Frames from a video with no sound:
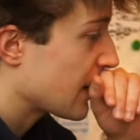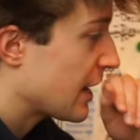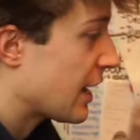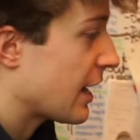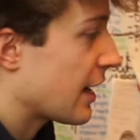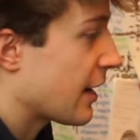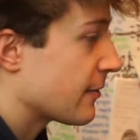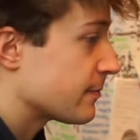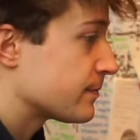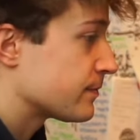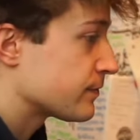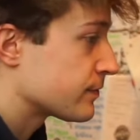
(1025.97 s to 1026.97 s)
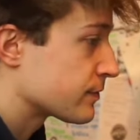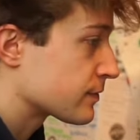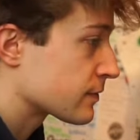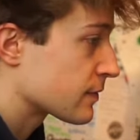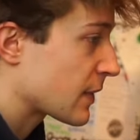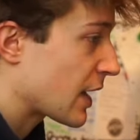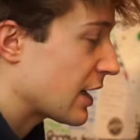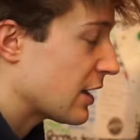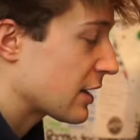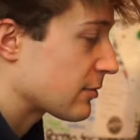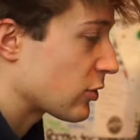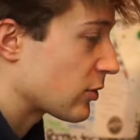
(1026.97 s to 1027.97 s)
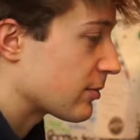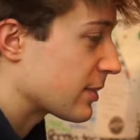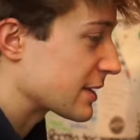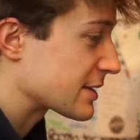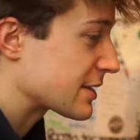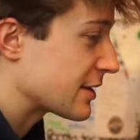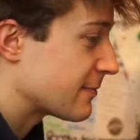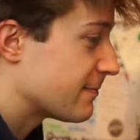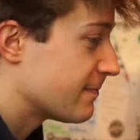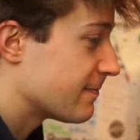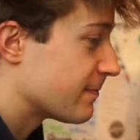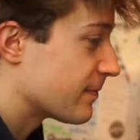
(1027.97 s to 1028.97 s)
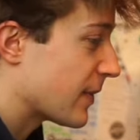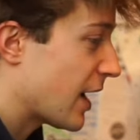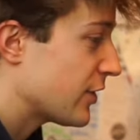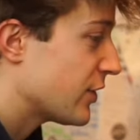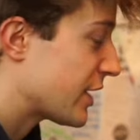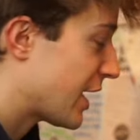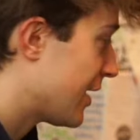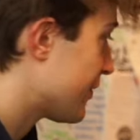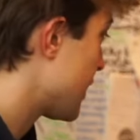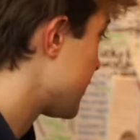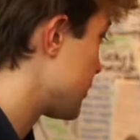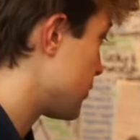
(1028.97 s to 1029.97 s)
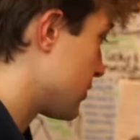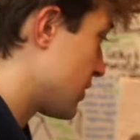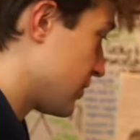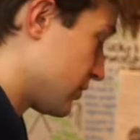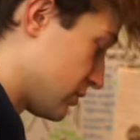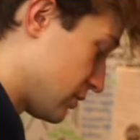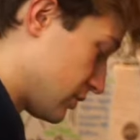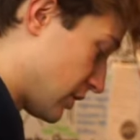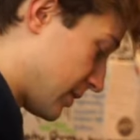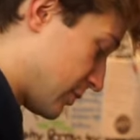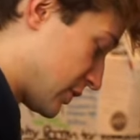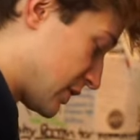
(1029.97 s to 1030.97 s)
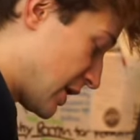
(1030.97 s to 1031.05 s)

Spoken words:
I like blonde Pascal. Are you at Harvard? No, I'm not.